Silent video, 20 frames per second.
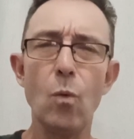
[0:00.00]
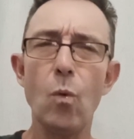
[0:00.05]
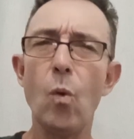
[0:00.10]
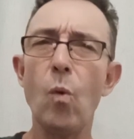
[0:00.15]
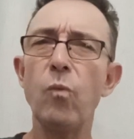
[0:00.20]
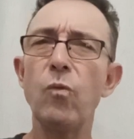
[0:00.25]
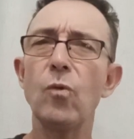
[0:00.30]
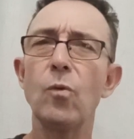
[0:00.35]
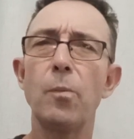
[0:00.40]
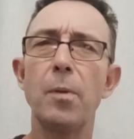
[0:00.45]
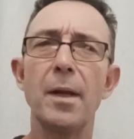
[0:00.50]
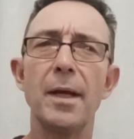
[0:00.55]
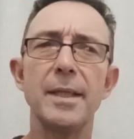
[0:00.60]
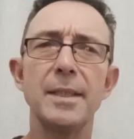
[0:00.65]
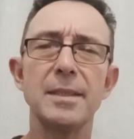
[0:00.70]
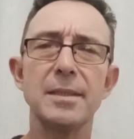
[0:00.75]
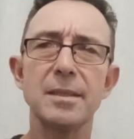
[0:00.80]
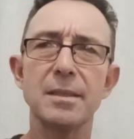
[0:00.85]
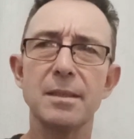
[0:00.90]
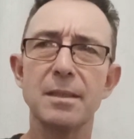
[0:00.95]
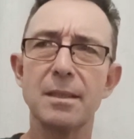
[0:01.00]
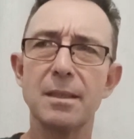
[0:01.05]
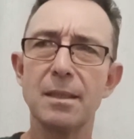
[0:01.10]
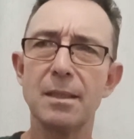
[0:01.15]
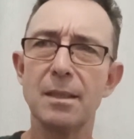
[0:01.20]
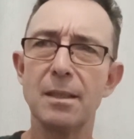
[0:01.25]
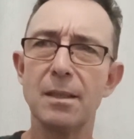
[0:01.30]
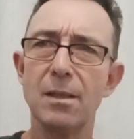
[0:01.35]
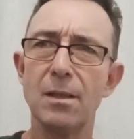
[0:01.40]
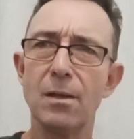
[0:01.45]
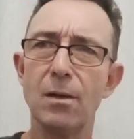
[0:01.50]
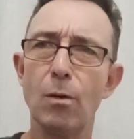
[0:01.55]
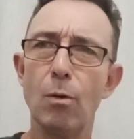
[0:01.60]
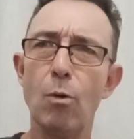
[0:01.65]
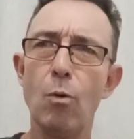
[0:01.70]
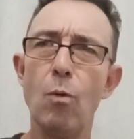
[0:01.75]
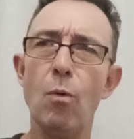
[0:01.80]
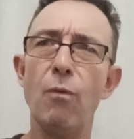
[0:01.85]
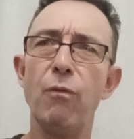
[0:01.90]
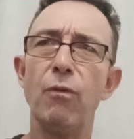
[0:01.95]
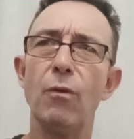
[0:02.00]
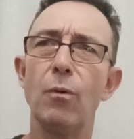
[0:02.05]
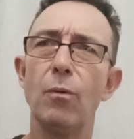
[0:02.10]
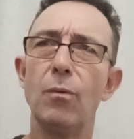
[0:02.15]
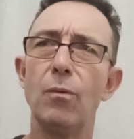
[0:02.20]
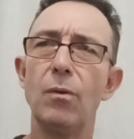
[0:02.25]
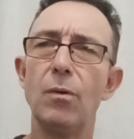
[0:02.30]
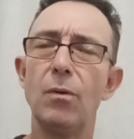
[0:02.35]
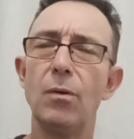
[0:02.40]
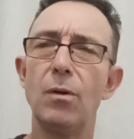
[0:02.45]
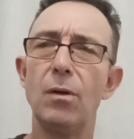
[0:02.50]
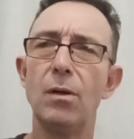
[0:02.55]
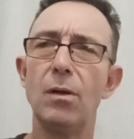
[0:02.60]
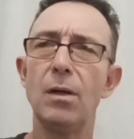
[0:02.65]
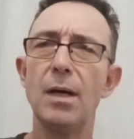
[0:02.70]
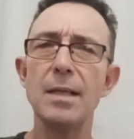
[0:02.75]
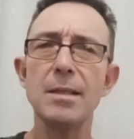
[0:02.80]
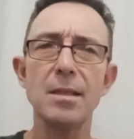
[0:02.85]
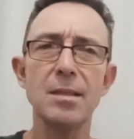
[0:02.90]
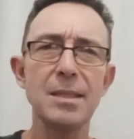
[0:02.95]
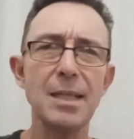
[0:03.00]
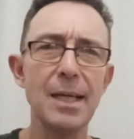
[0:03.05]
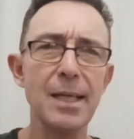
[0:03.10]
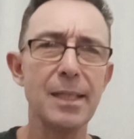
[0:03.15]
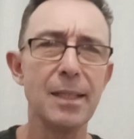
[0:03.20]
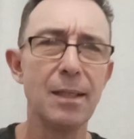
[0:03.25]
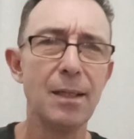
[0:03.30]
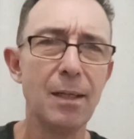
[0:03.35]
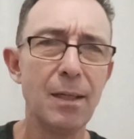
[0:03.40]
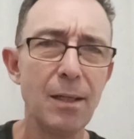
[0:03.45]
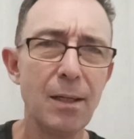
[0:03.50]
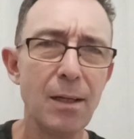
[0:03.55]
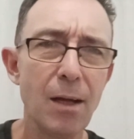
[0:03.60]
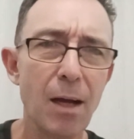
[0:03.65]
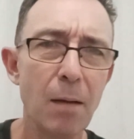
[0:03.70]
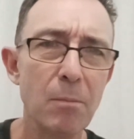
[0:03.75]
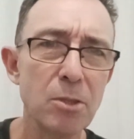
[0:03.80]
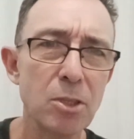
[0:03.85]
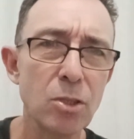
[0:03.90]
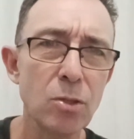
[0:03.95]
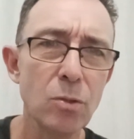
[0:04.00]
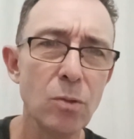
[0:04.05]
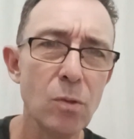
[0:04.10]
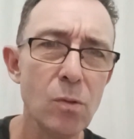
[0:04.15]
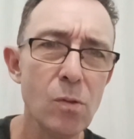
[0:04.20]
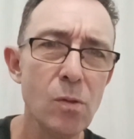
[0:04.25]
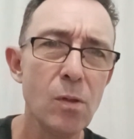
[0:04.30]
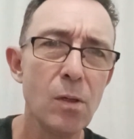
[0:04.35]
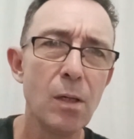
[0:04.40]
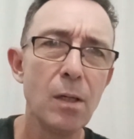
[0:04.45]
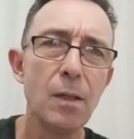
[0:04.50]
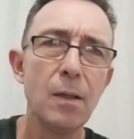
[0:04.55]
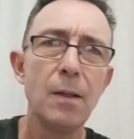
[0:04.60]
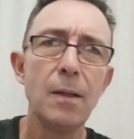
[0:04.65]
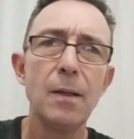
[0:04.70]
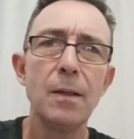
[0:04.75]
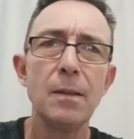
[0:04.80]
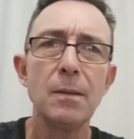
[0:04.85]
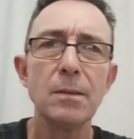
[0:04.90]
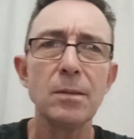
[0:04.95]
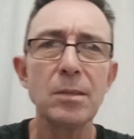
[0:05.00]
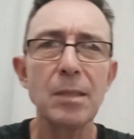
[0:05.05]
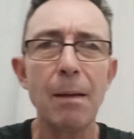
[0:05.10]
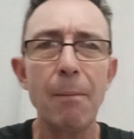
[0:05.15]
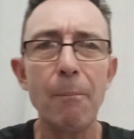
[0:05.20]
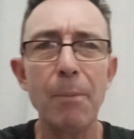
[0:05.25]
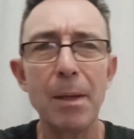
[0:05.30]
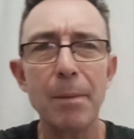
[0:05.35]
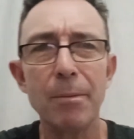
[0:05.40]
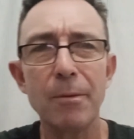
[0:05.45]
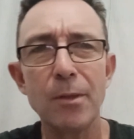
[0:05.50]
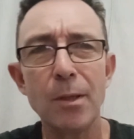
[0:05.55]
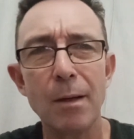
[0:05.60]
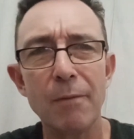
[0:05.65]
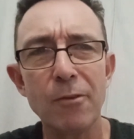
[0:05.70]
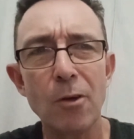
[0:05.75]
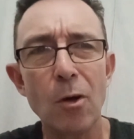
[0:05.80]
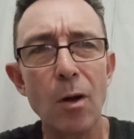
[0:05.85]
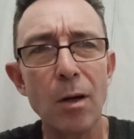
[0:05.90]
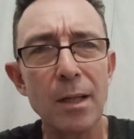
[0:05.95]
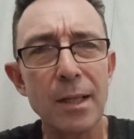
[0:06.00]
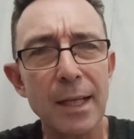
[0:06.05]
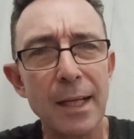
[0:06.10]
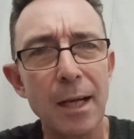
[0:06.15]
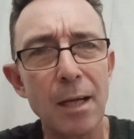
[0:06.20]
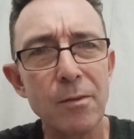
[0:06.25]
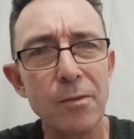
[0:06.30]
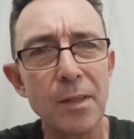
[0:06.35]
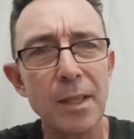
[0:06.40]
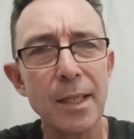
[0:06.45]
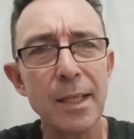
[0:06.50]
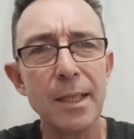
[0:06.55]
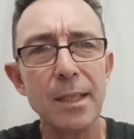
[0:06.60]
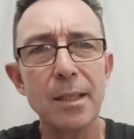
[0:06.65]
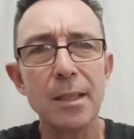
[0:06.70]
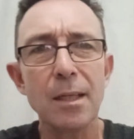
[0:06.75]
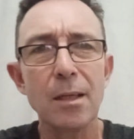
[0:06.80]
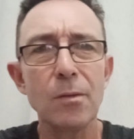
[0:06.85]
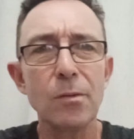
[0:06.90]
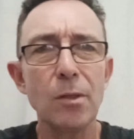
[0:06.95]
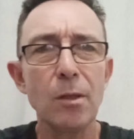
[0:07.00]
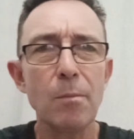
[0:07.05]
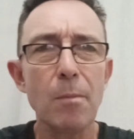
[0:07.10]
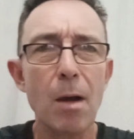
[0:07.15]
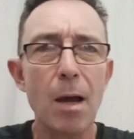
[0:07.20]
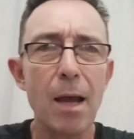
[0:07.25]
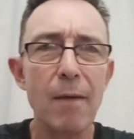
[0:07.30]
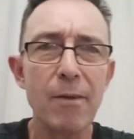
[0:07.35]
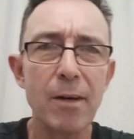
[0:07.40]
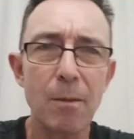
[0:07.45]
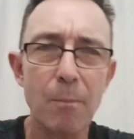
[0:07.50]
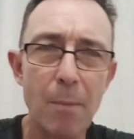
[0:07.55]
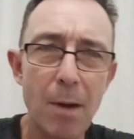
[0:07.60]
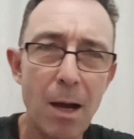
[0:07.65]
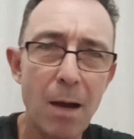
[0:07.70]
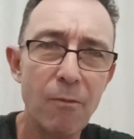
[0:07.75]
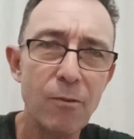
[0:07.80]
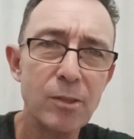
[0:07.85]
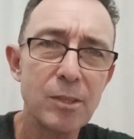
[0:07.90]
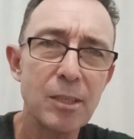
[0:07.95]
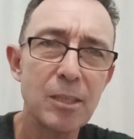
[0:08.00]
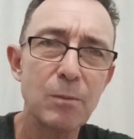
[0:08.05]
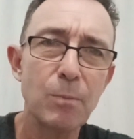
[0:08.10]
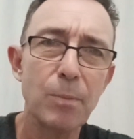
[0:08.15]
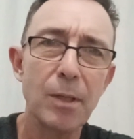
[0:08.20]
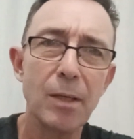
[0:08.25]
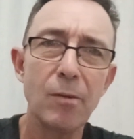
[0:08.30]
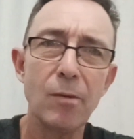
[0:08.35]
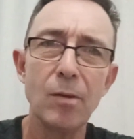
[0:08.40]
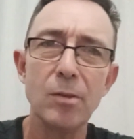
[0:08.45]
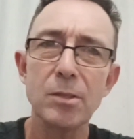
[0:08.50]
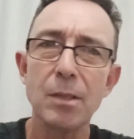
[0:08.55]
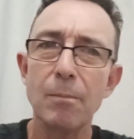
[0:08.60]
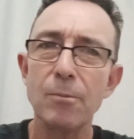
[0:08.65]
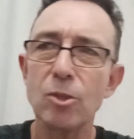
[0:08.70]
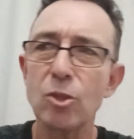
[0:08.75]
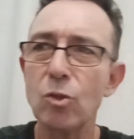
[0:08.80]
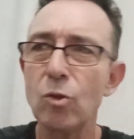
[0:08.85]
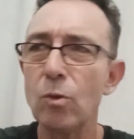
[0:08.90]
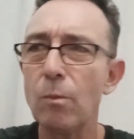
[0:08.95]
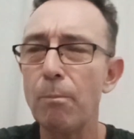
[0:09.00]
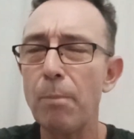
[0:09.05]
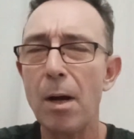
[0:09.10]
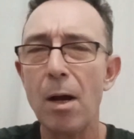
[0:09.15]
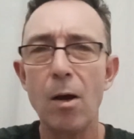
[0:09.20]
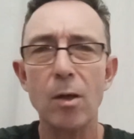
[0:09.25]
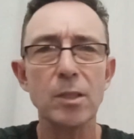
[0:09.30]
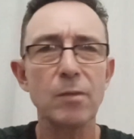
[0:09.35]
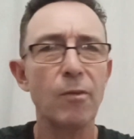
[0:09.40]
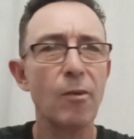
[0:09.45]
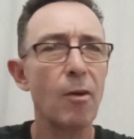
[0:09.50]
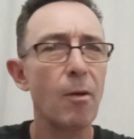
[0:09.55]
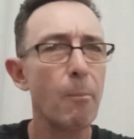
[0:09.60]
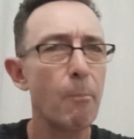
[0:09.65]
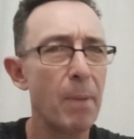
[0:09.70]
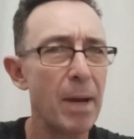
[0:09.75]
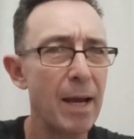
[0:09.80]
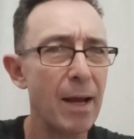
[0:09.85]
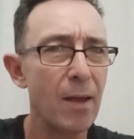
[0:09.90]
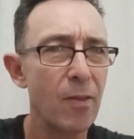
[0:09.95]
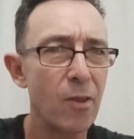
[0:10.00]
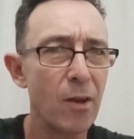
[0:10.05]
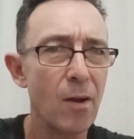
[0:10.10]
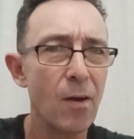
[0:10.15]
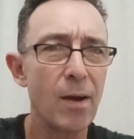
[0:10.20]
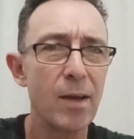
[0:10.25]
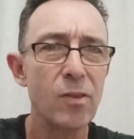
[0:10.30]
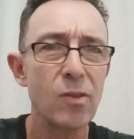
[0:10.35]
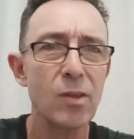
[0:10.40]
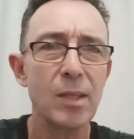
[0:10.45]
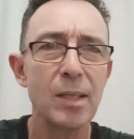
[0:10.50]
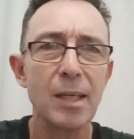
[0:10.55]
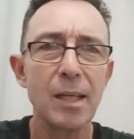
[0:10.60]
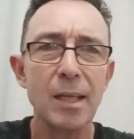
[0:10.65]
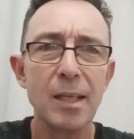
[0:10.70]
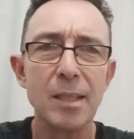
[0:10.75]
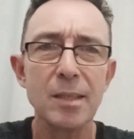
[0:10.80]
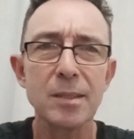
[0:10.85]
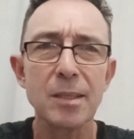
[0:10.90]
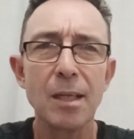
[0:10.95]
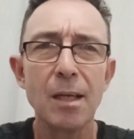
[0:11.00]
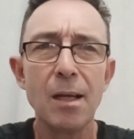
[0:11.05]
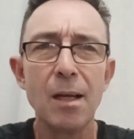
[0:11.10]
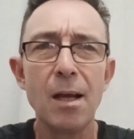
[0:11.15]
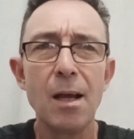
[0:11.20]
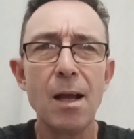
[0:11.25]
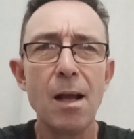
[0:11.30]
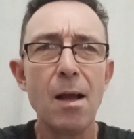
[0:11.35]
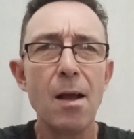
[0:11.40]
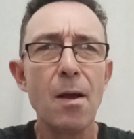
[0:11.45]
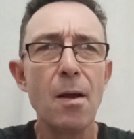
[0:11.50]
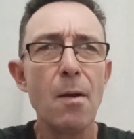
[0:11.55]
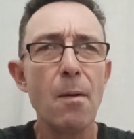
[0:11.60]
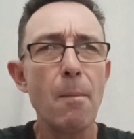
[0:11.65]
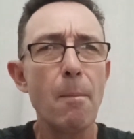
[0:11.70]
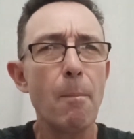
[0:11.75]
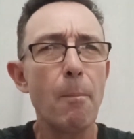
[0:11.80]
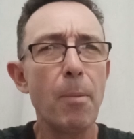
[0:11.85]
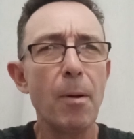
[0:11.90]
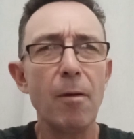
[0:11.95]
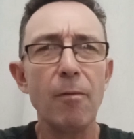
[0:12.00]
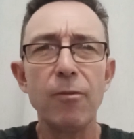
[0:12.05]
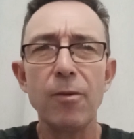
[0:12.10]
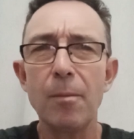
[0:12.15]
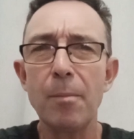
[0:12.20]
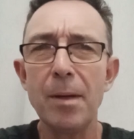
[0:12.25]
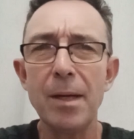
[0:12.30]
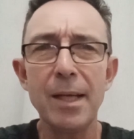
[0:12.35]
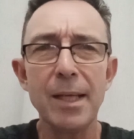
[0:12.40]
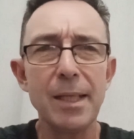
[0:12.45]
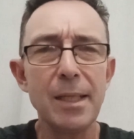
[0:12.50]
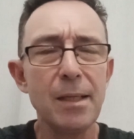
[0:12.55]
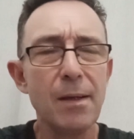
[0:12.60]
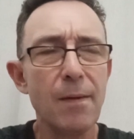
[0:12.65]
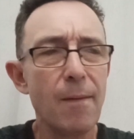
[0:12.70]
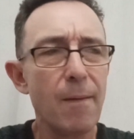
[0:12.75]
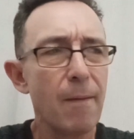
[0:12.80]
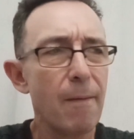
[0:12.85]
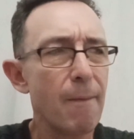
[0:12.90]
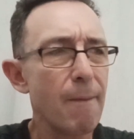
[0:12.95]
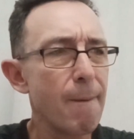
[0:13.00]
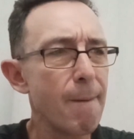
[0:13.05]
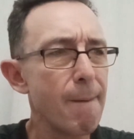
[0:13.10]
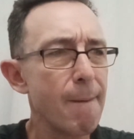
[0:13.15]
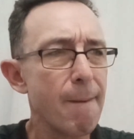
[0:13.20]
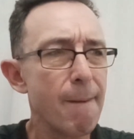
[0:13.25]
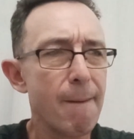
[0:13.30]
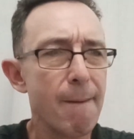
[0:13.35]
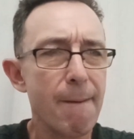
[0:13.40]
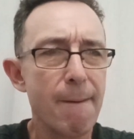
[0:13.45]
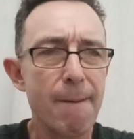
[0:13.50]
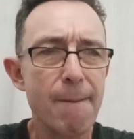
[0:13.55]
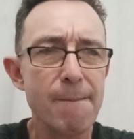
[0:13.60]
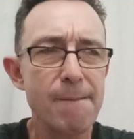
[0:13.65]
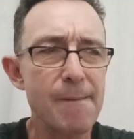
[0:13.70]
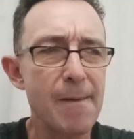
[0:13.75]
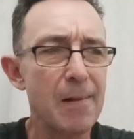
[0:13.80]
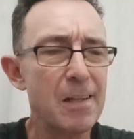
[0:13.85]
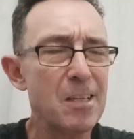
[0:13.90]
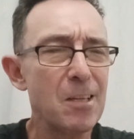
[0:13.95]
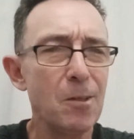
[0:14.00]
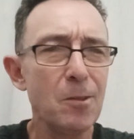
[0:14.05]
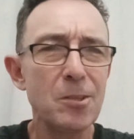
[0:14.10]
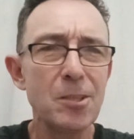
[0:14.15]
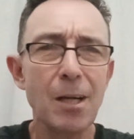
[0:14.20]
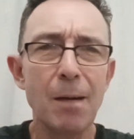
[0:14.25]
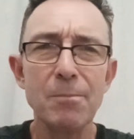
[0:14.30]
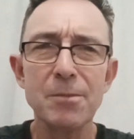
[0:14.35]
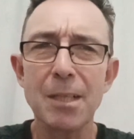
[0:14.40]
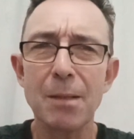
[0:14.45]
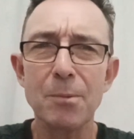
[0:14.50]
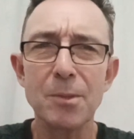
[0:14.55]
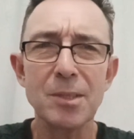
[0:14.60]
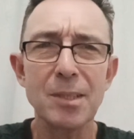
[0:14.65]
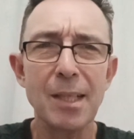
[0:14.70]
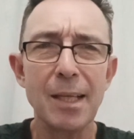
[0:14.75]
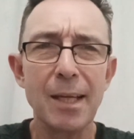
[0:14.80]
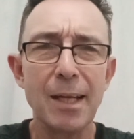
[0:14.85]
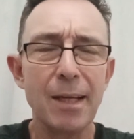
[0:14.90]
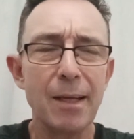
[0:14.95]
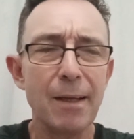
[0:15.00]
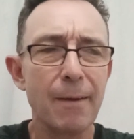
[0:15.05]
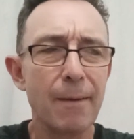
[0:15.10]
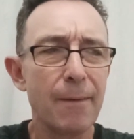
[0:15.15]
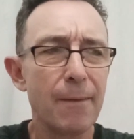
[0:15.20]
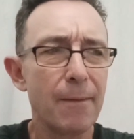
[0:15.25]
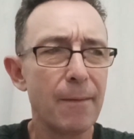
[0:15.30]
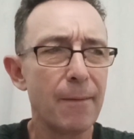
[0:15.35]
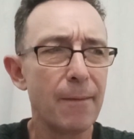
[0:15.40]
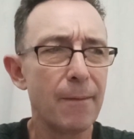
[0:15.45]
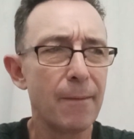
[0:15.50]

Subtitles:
Awful place. Awful. As I say, I'm sure some people, you have a holiday over there, you know, you might have had a marvellous experience. I'm sure parts of it are better than I think it is. But for me, the 2 times I was there,